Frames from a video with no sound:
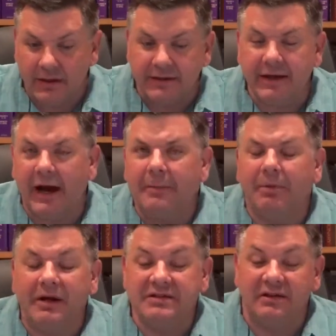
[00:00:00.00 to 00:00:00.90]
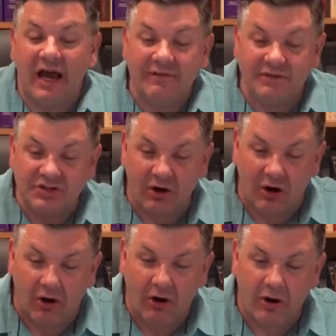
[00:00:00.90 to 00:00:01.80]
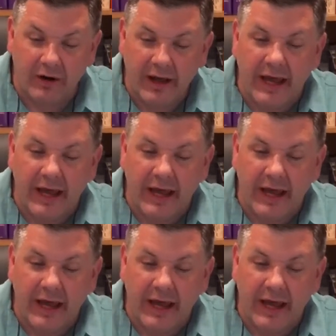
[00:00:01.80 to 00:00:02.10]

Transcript: God brings life into our heart